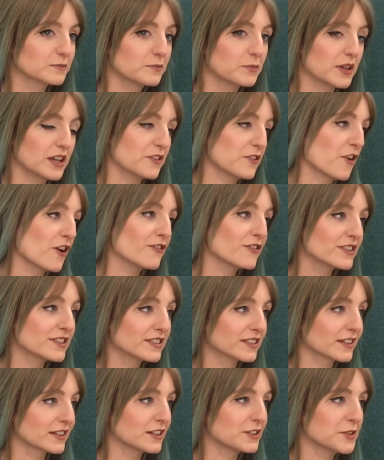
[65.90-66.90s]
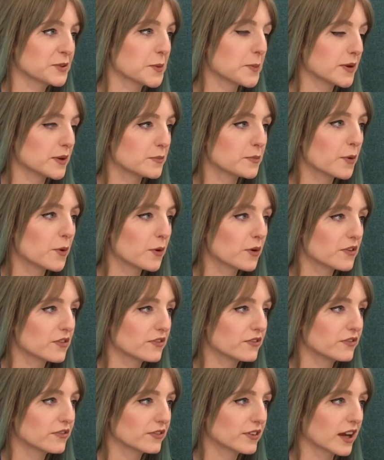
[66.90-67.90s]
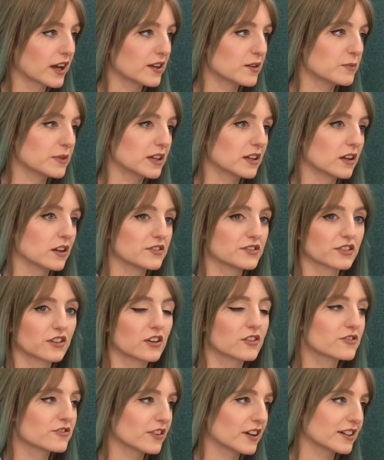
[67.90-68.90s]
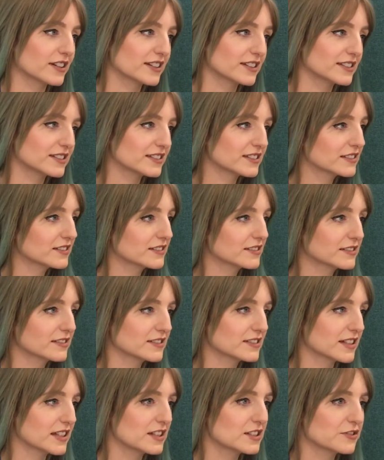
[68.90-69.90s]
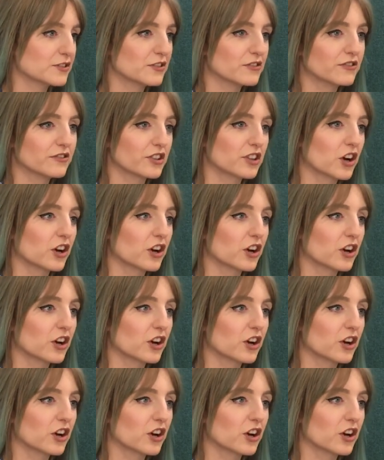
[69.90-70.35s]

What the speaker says: be in the office, I get to do a bit of both, get to meet lots of contractors, see stuff for